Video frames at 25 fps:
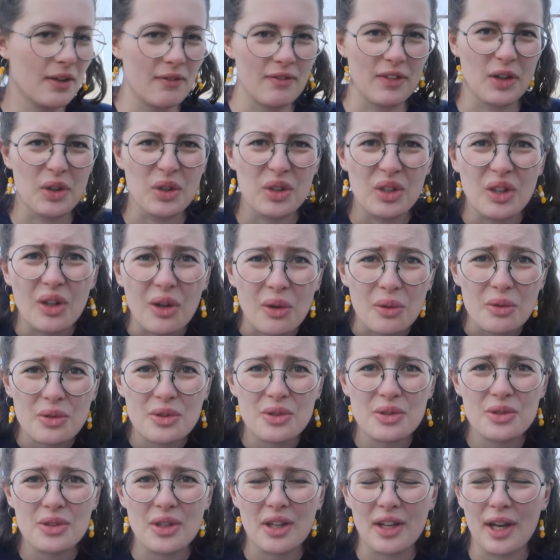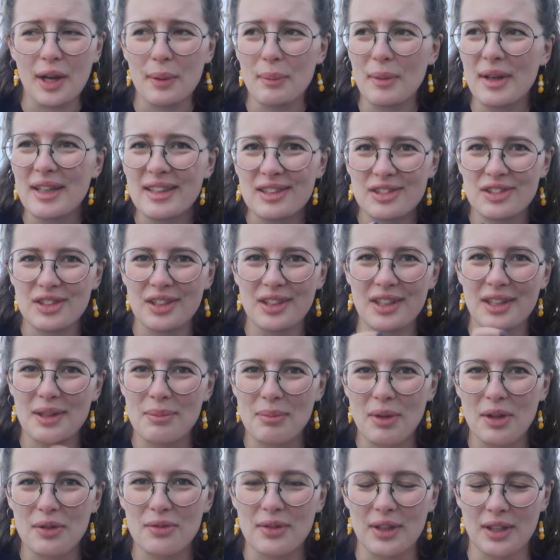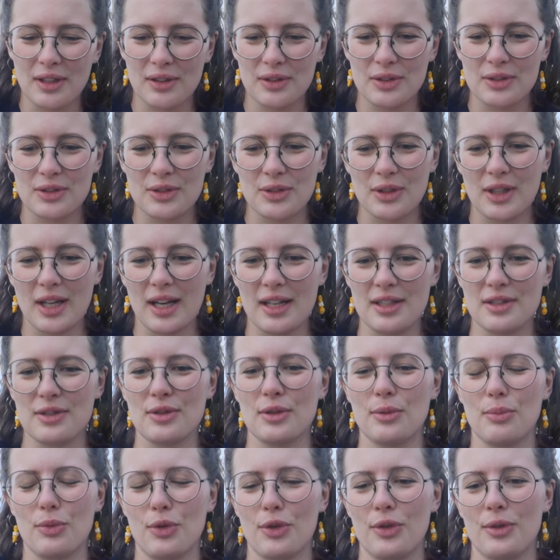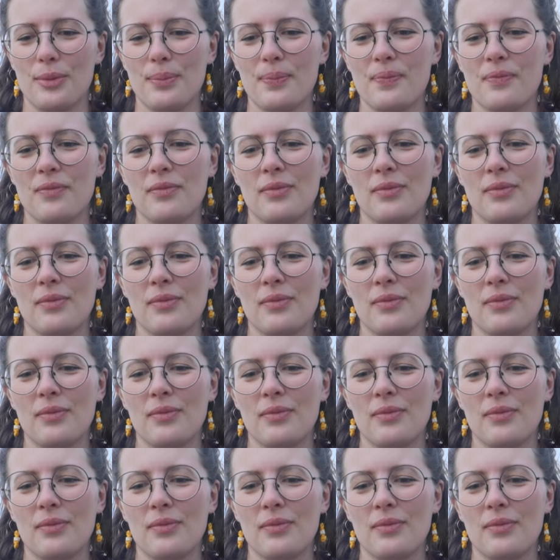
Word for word: very close. I'm itching in my fingers to cast on work